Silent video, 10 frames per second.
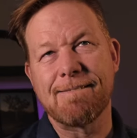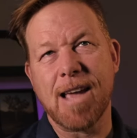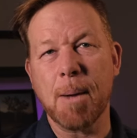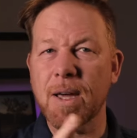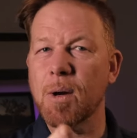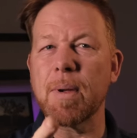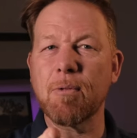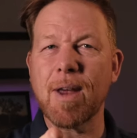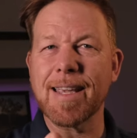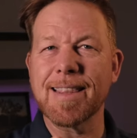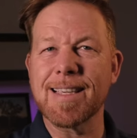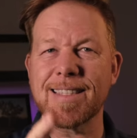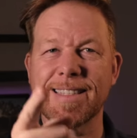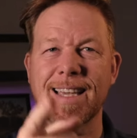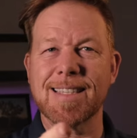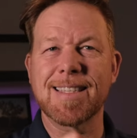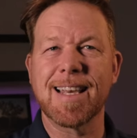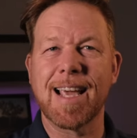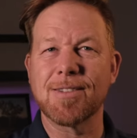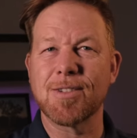I'm gonna be renting this and testing
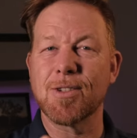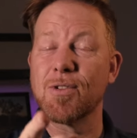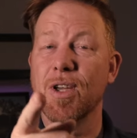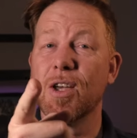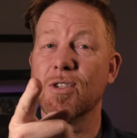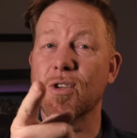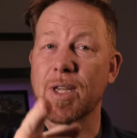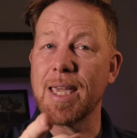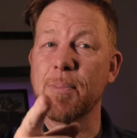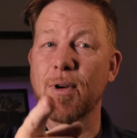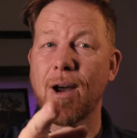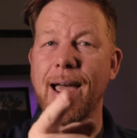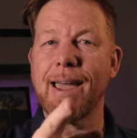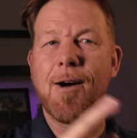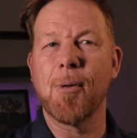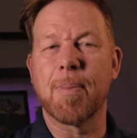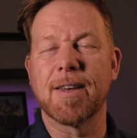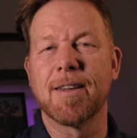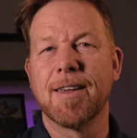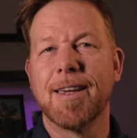it out soon, so keep your eye open.